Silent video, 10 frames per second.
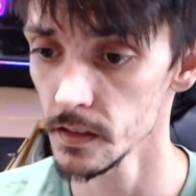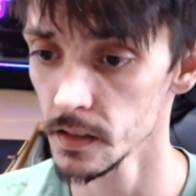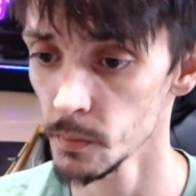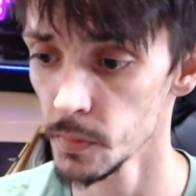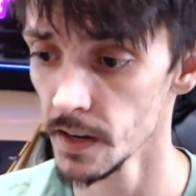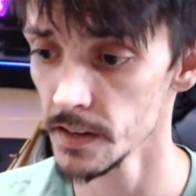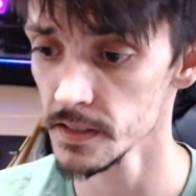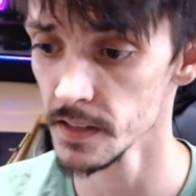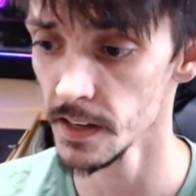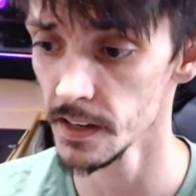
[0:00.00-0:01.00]
the button
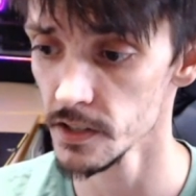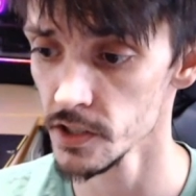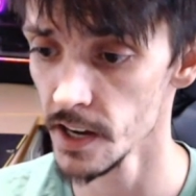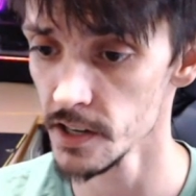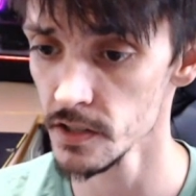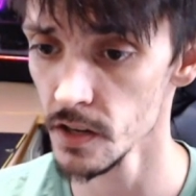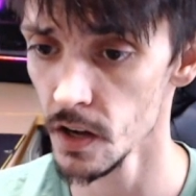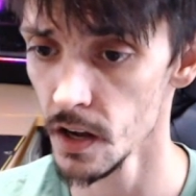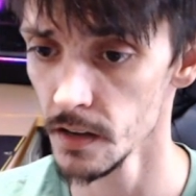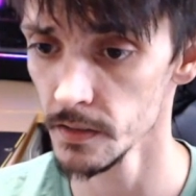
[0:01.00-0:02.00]
state changes to
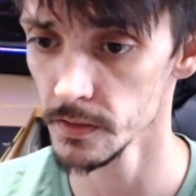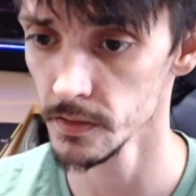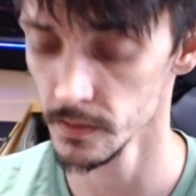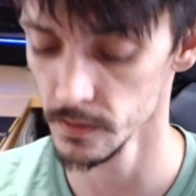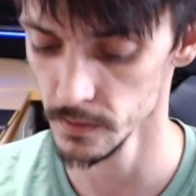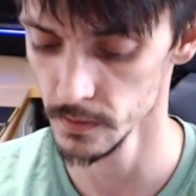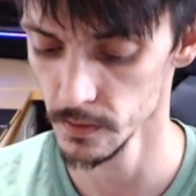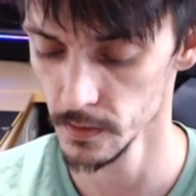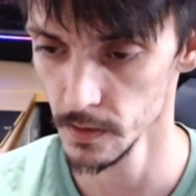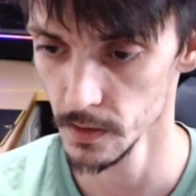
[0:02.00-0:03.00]
off,
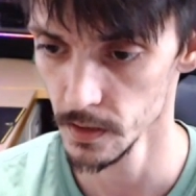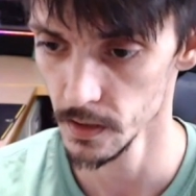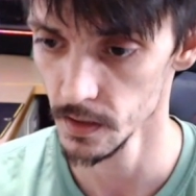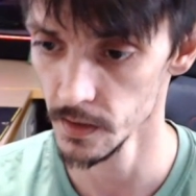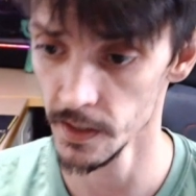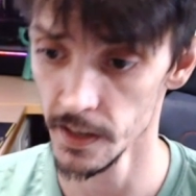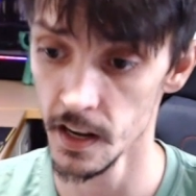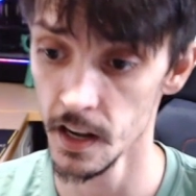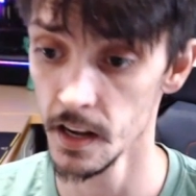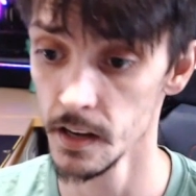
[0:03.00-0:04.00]
then
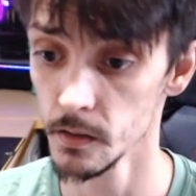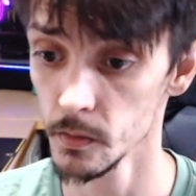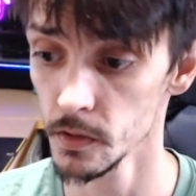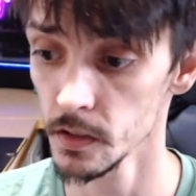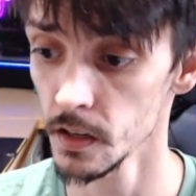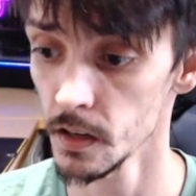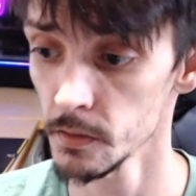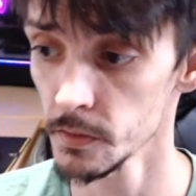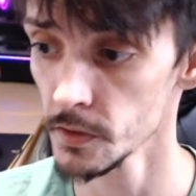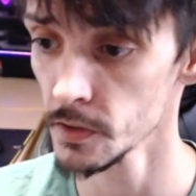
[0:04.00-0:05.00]
I would
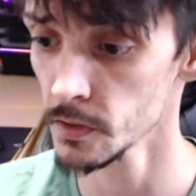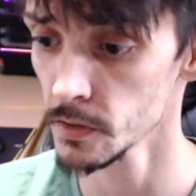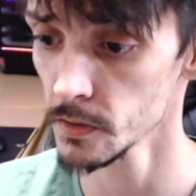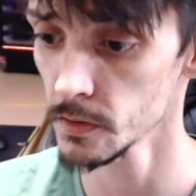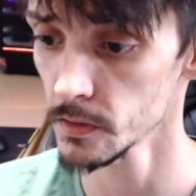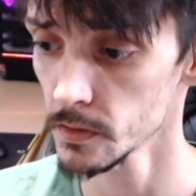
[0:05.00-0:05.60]
love for you